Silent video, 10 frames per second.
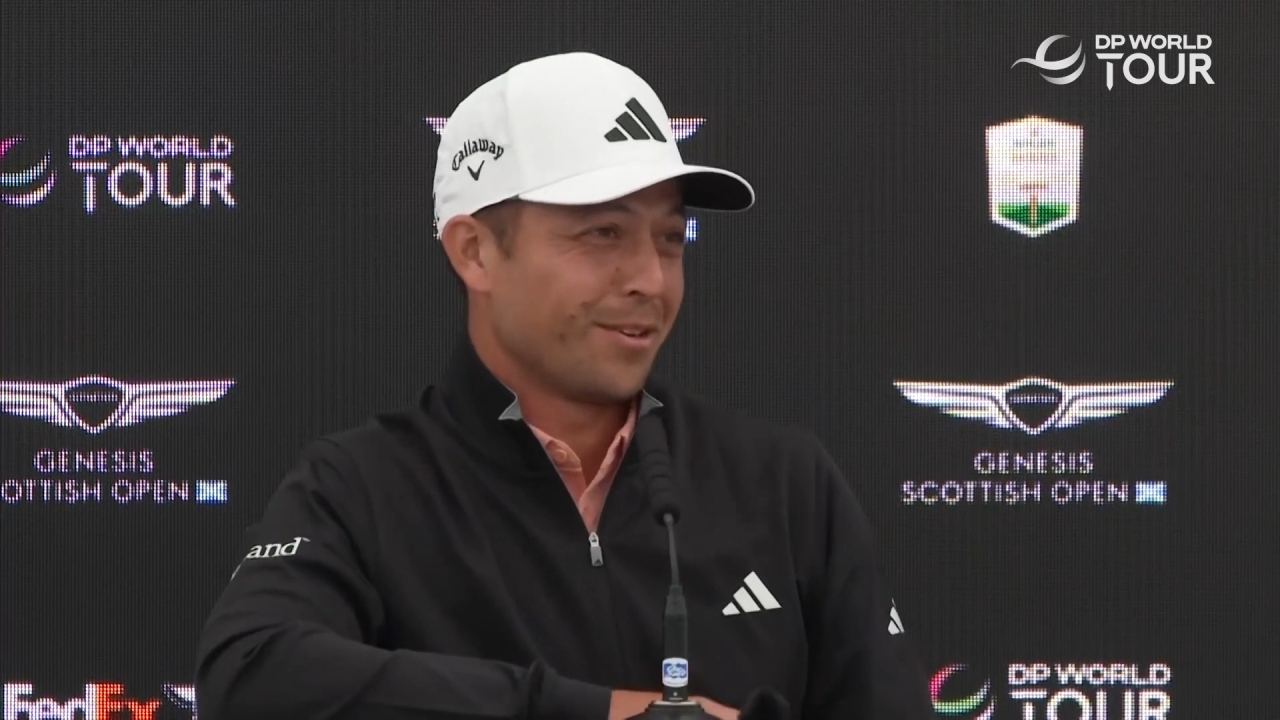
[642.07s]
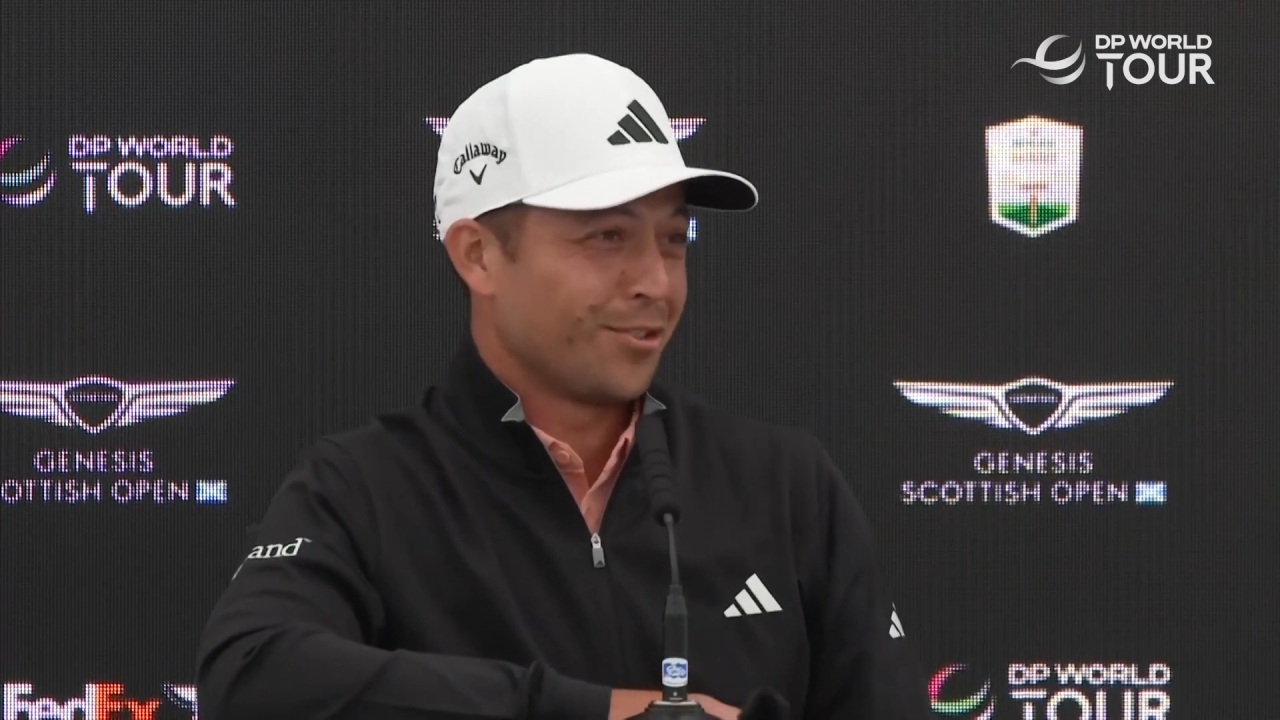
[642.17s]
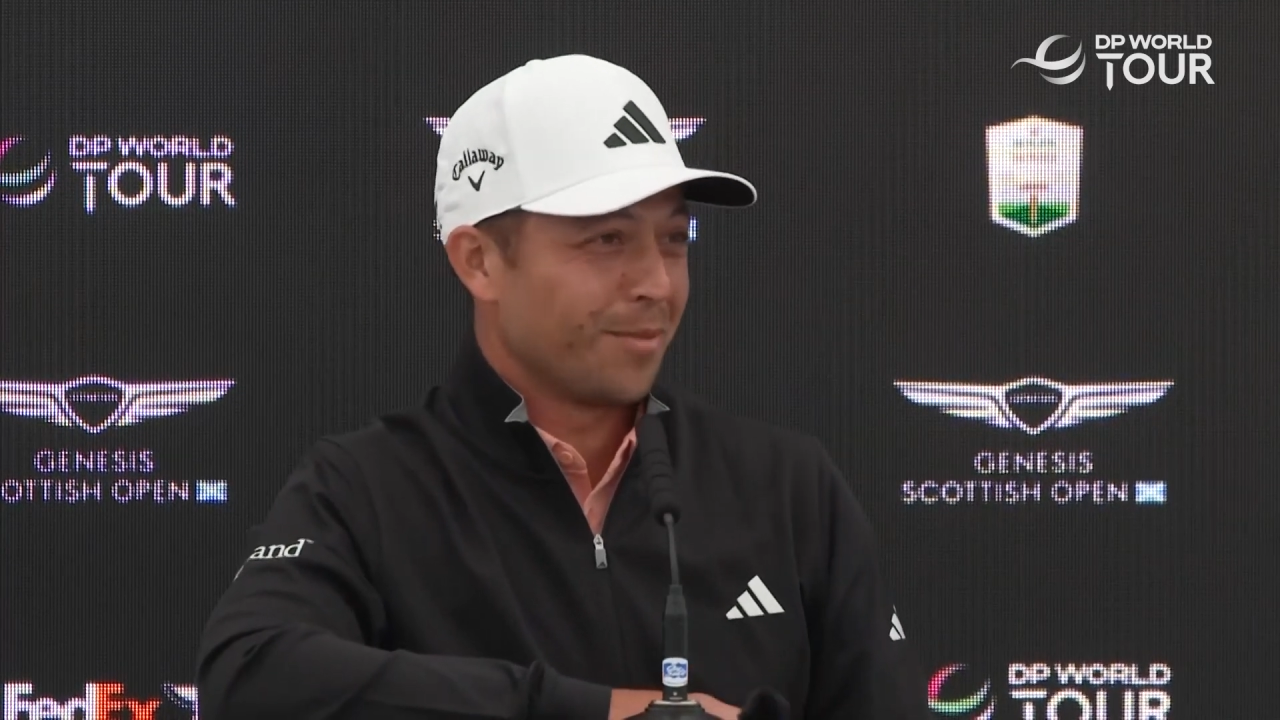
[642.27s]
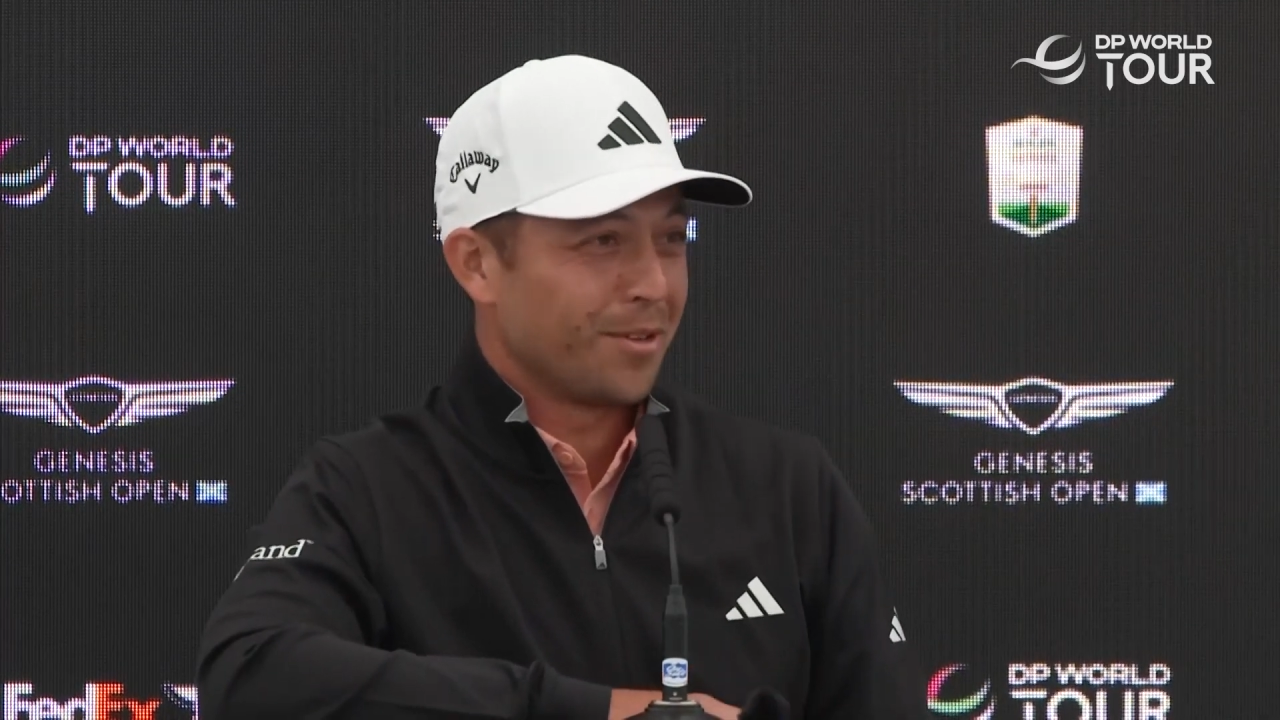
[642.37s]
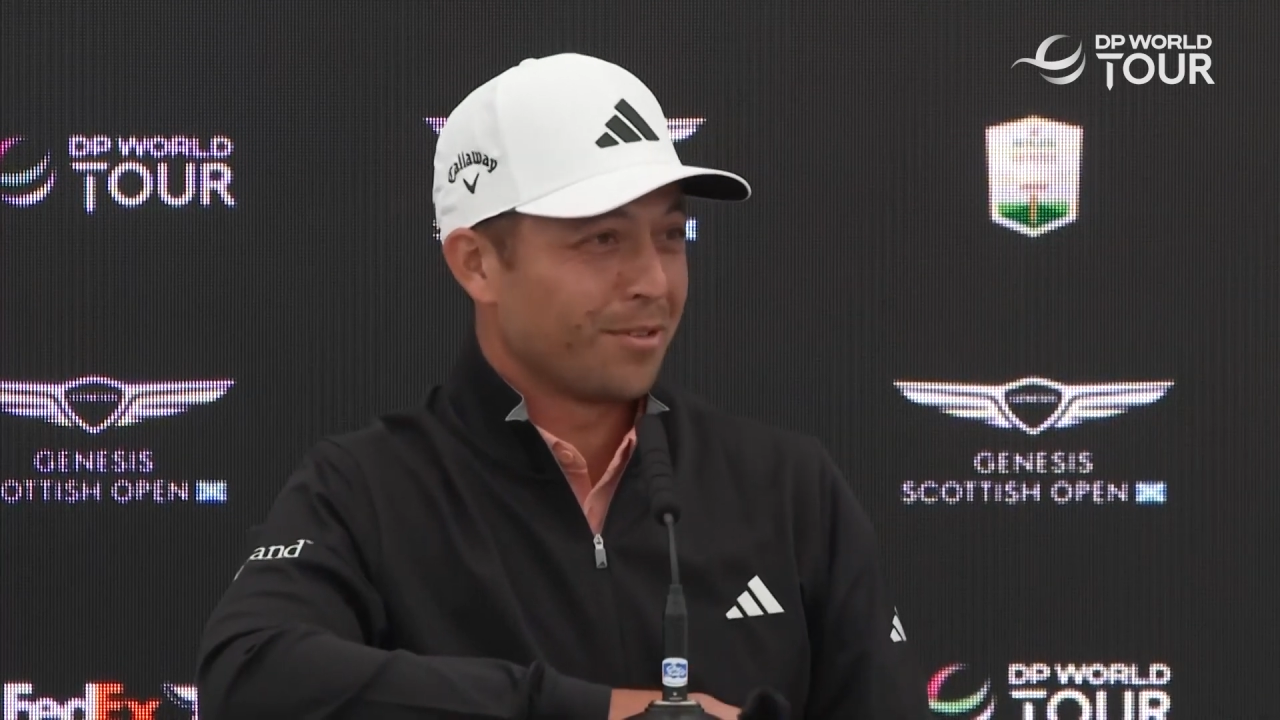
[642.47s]
of your
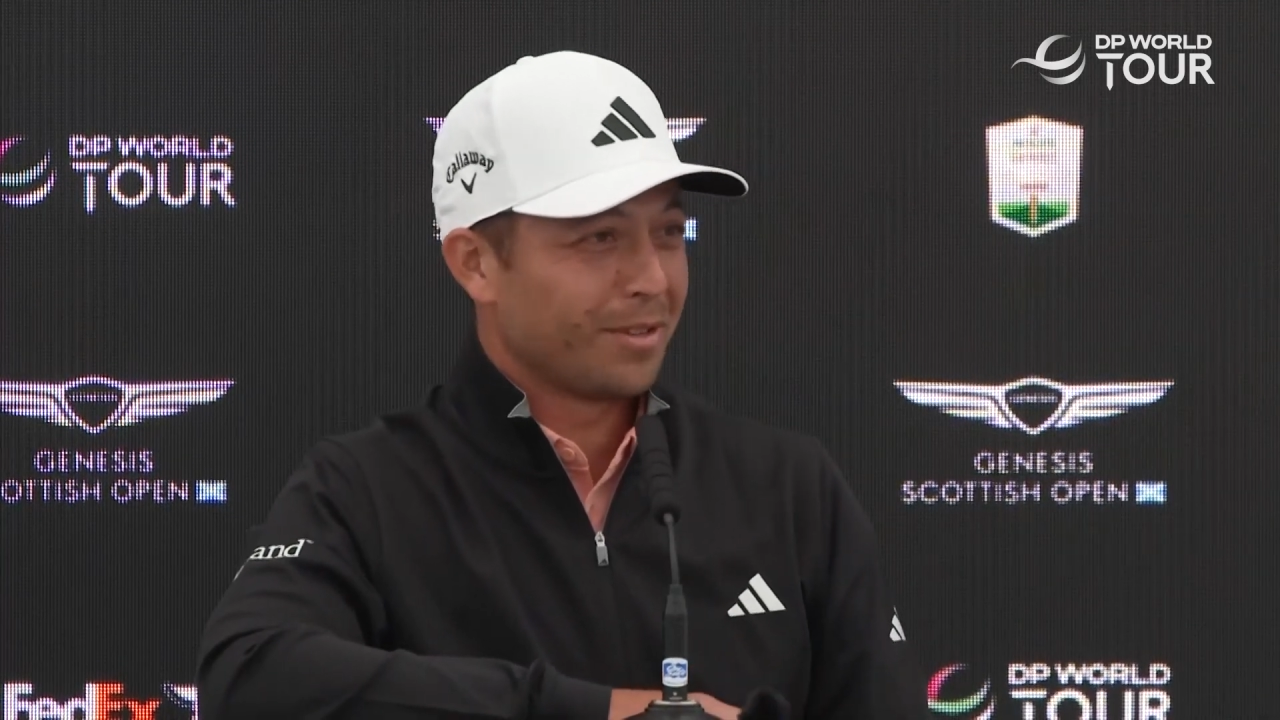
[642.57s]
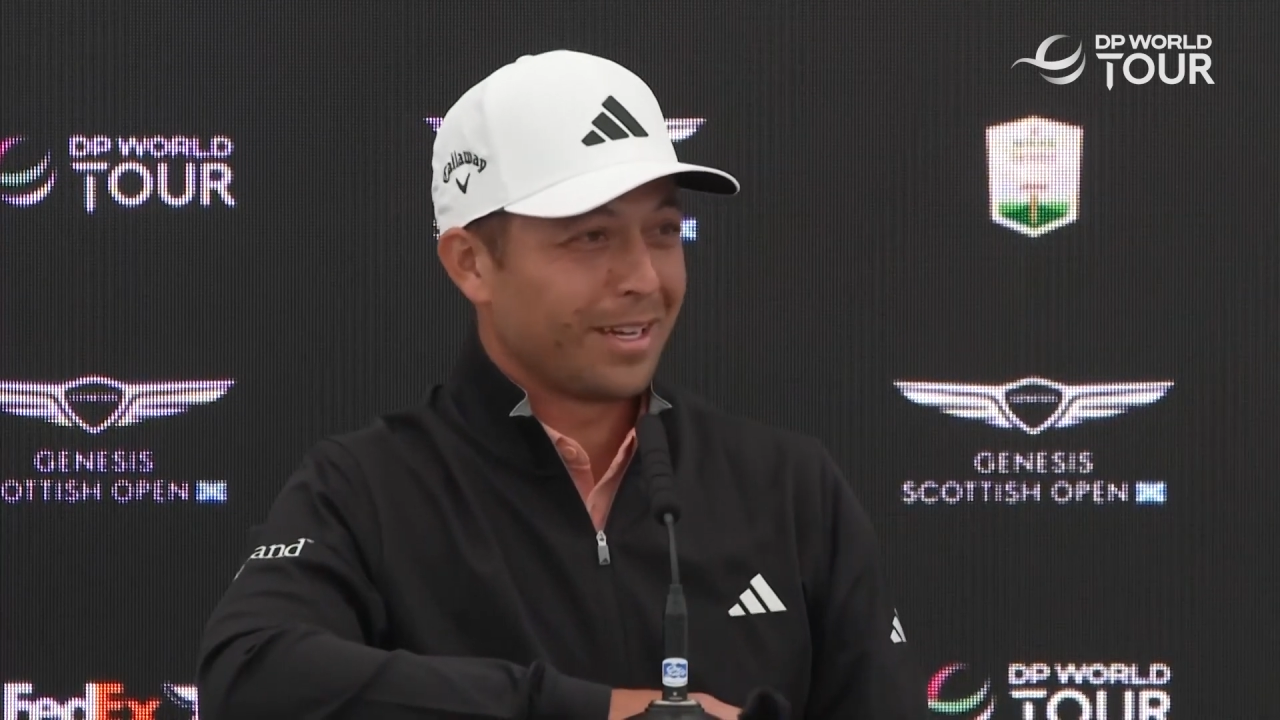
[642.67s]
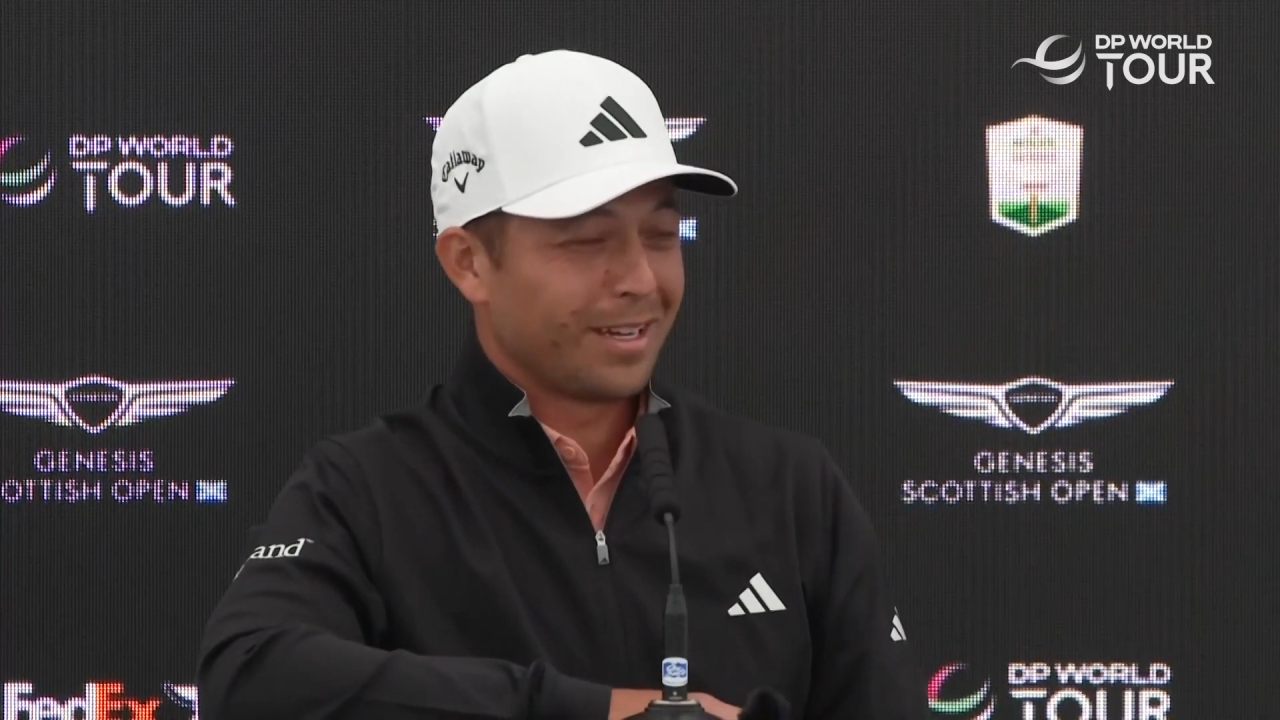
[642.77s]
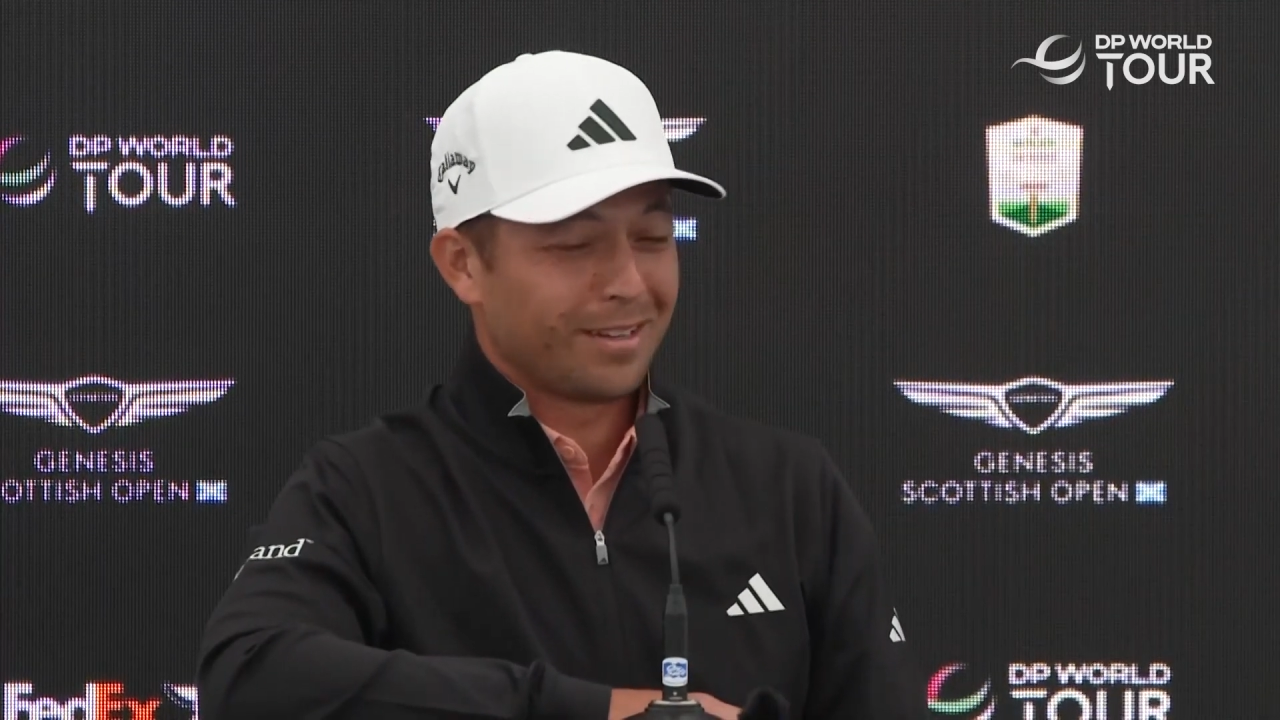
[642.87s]
job you don't like,